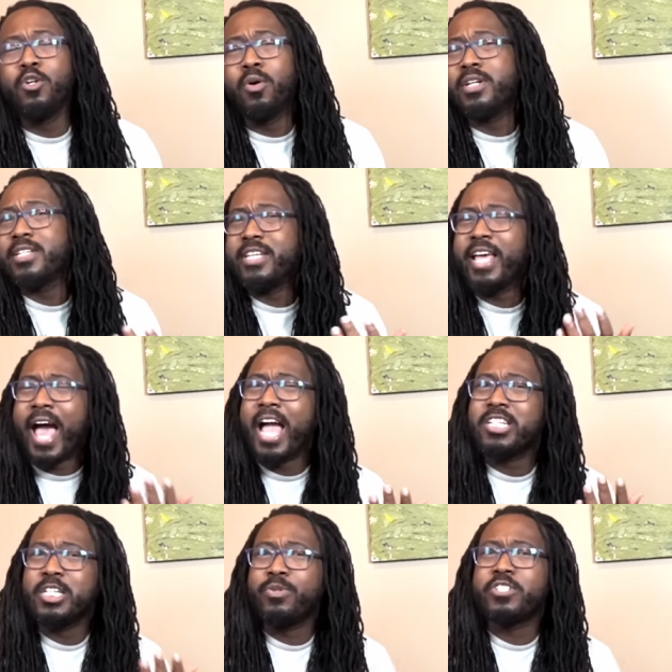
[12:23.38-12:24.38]
nor does he
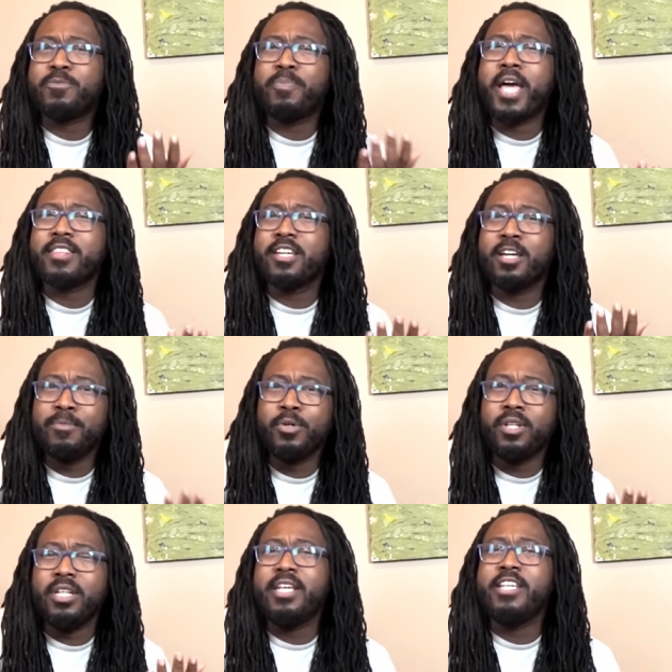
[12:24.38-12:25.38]
actually respect the
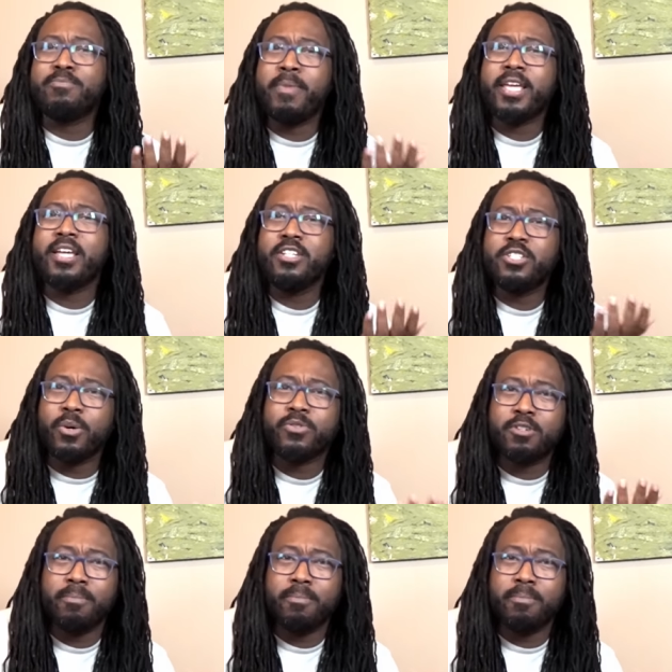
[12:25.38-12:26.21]
community he's making jokes